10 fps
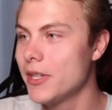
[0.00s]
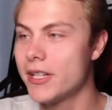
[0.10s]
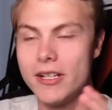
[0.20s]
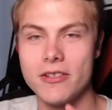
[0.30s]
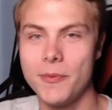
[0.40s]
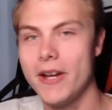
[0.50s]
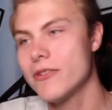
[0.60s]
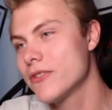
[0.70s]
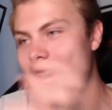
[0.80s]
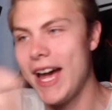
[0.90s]
the
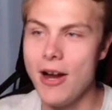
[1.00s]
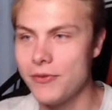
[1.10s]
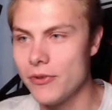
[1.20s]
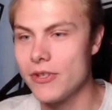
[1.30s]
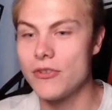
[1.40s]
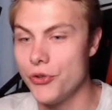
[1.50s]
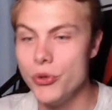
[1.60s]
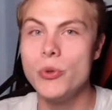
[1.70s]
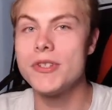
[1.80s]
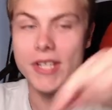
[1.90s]
customizers after this
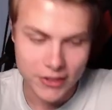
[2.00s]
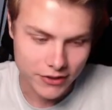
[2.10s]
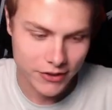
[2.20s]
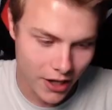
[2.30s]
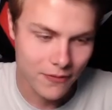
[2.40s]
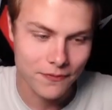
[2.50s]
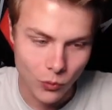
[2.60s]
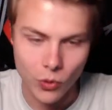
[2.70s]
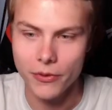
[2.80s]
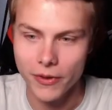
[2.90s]
use his stuff
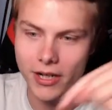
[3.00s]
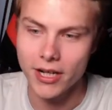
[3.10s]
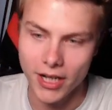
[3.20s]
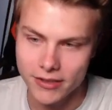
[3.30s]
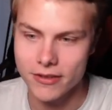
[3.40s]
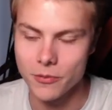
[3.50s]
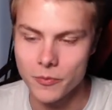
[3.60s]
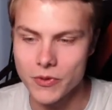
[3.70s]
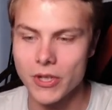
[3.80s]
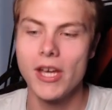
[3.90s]
for their
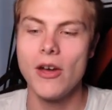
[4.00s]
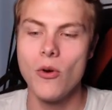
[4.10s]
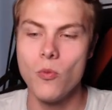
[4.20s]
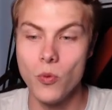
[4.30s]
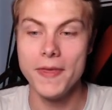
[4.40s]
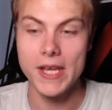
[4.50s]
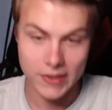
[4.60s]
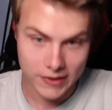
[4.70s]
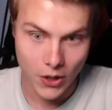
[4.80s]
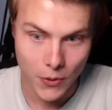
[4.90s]
customs when
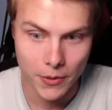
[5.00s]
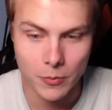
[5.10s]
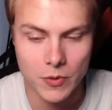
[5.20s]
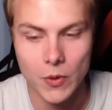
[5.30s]
they sell them.